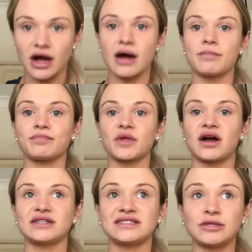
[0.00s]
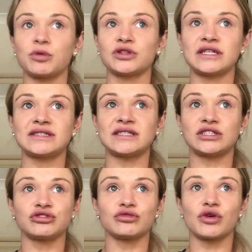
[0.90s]
Um, I sip on these
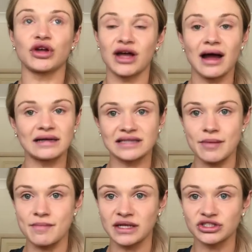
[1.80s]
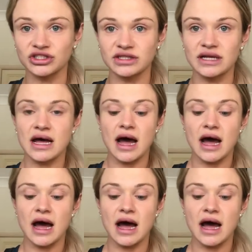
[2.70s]
intra-workout as I mentioned,